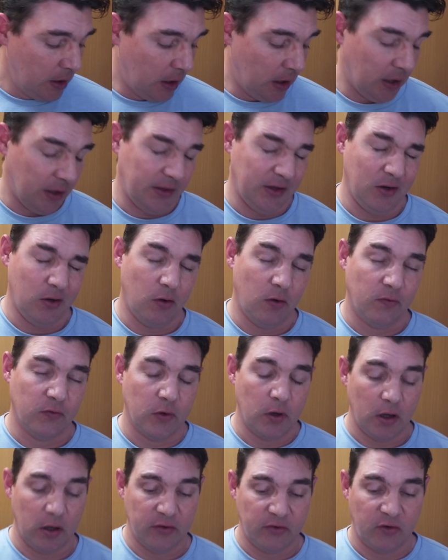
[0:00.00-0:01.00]
The
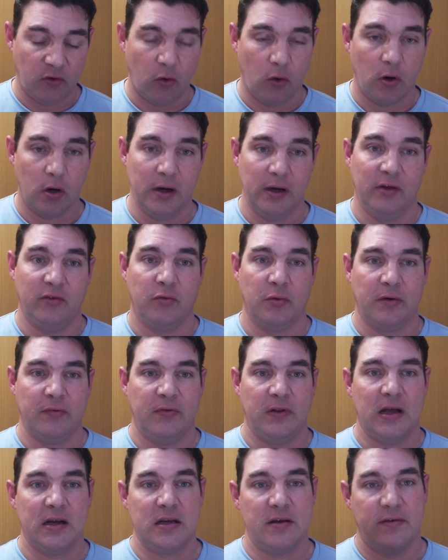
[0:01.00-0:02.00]
overall score is
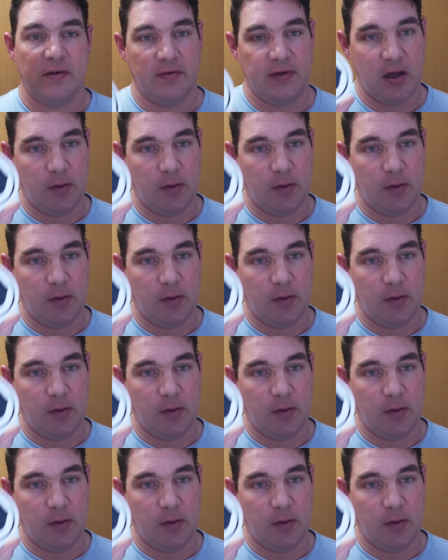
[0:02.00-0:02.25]
reflective of